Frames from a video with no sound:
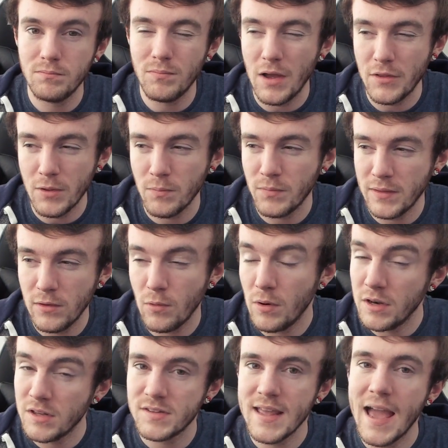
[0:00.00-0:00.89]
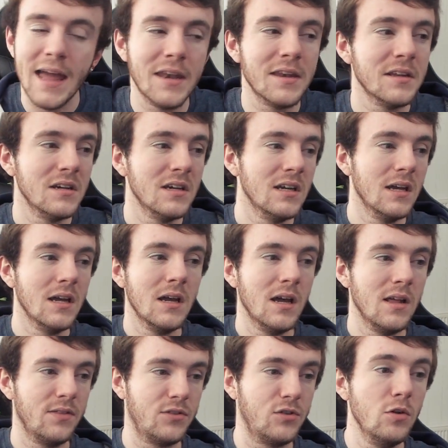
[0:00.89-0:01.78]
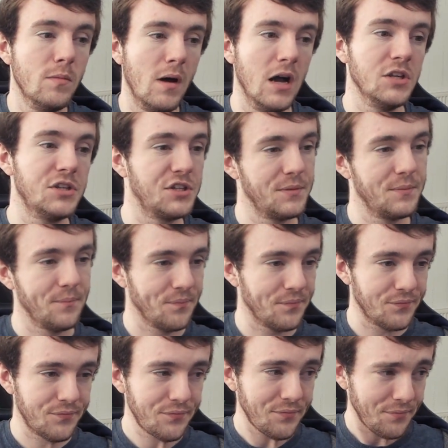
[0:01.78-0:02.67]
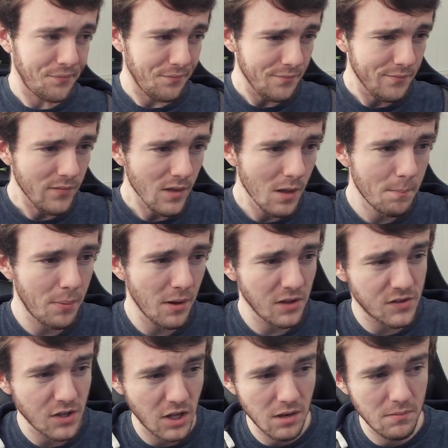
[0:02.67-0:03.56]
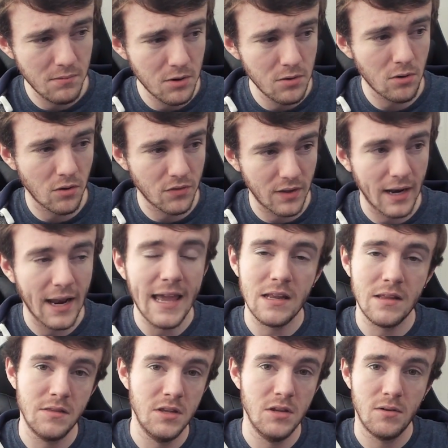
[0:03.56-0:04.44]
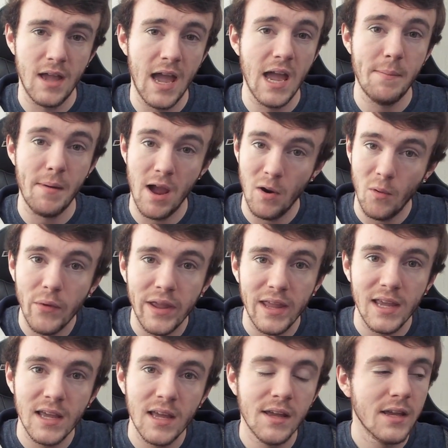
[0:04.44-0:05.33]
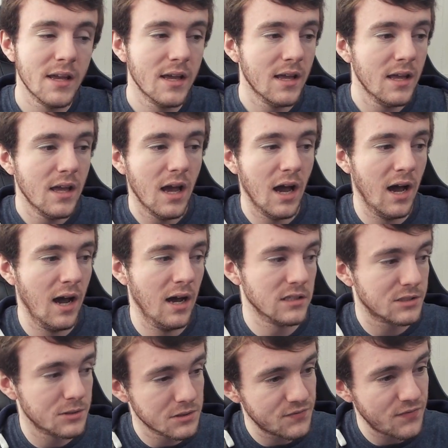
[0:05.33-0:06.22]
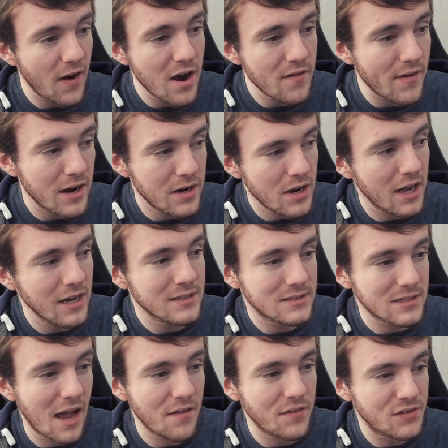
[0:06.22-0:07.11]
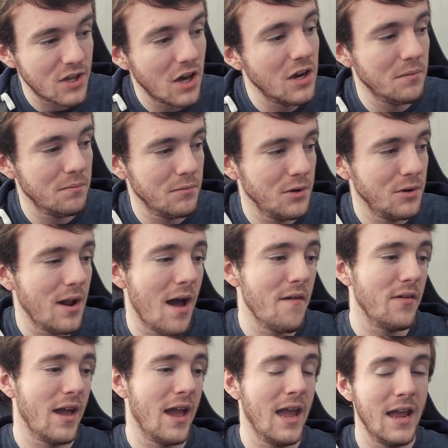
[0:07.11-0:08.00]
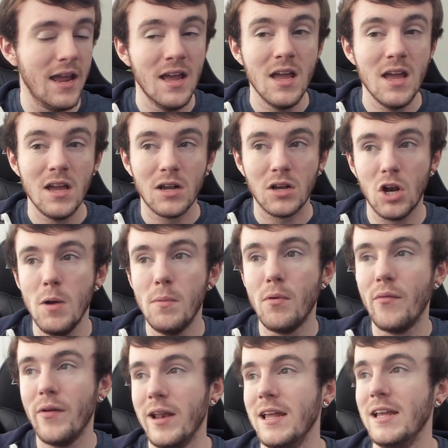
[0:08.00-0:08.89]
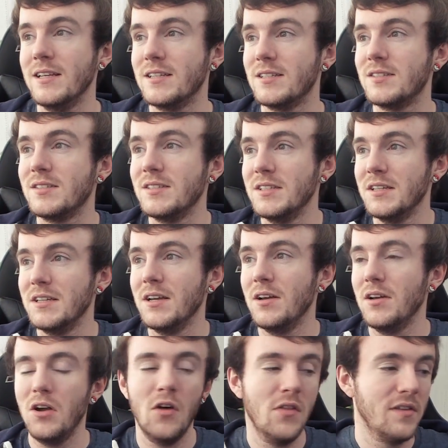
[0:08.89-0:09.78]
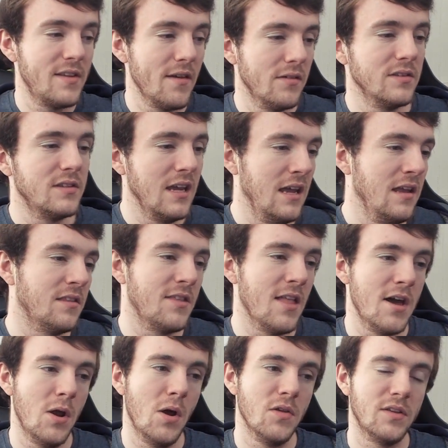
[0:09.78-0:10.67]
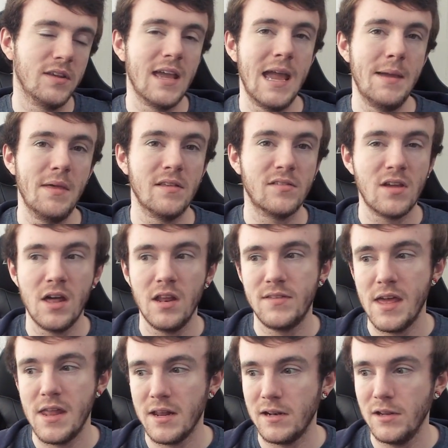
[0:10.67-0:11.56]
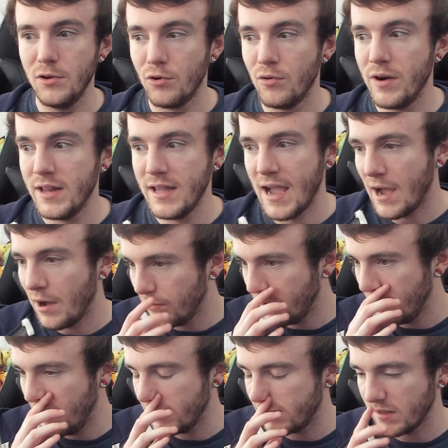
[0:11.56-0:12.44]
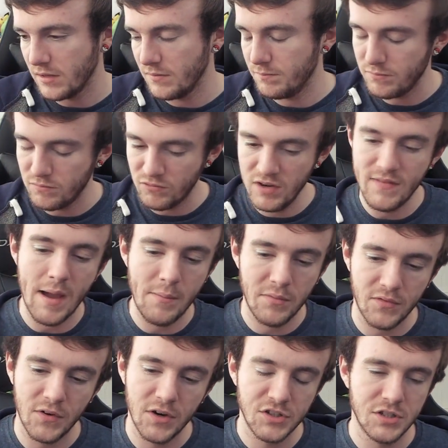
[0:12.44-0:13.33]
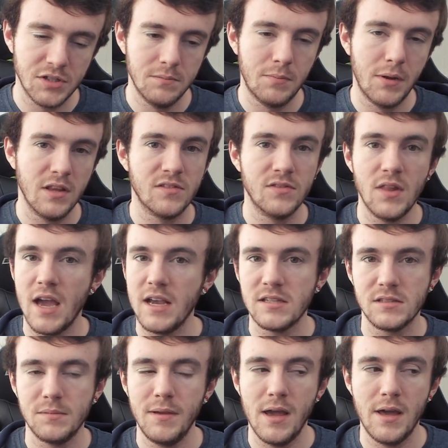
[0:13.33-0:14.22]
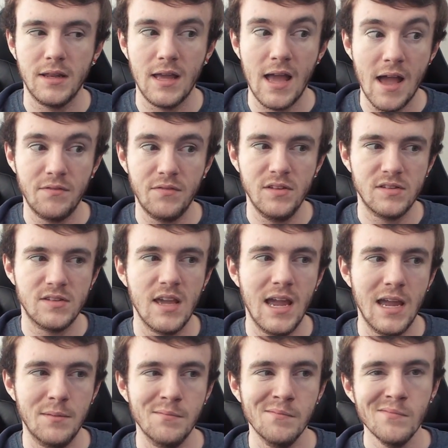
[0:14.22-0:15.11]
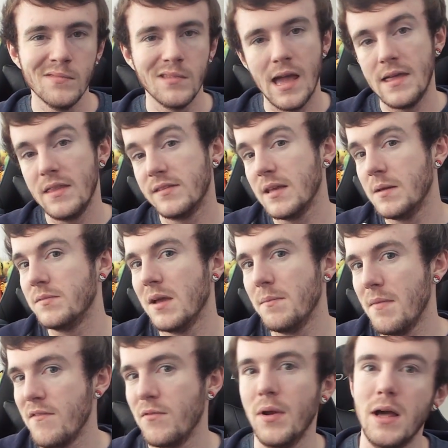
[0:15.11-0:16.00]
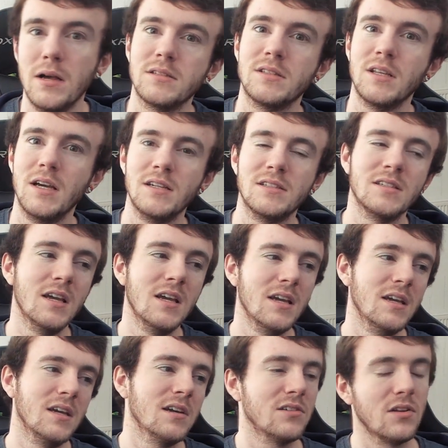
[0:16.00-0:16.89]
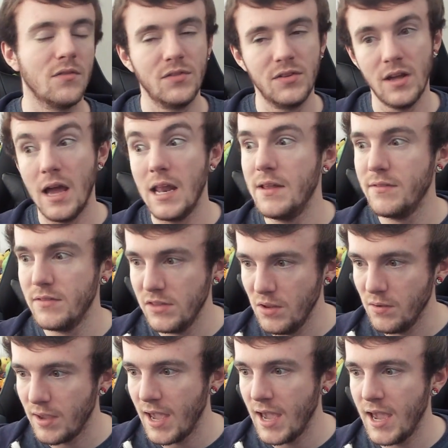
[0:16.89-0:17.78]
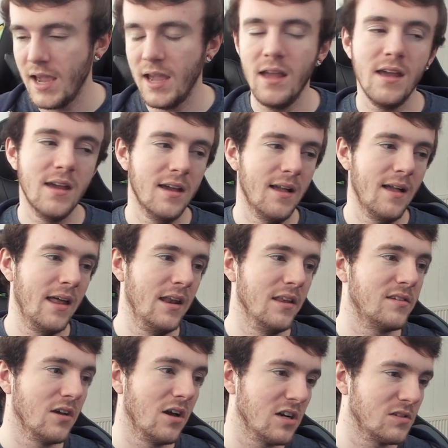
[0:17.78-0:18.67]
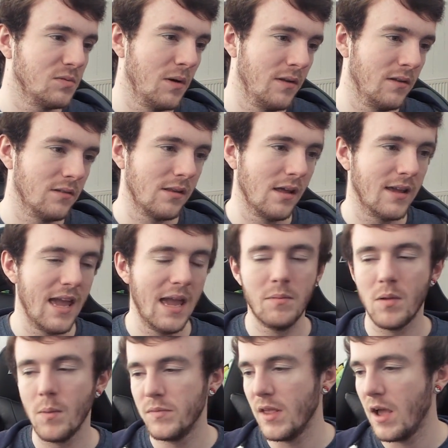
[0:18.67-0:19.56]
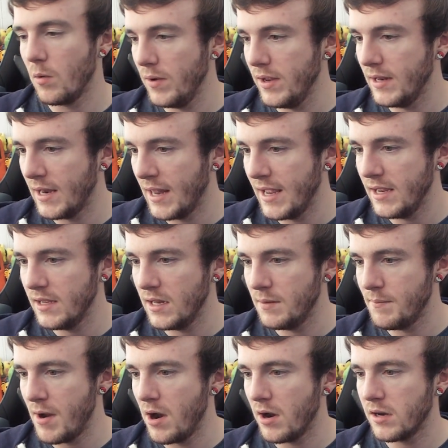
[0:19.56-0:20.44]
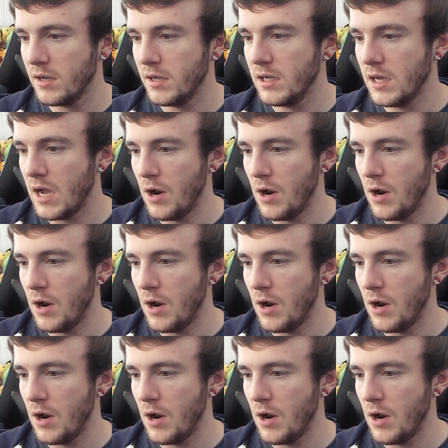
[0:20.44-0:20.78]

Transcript: I don't think you'll understand too much, but Sun and Moon got delayed in the UK by a week. So it's very, very nice to have Sun and Moon have a global release on the 17th. Now, I know it's a game that's kind of technically already out, and it's like a revamped version, but it's nice to be able to have this game at the same time everyone else does. And obviously, I live in the UK, and it sucks when a game comes out a week late in America.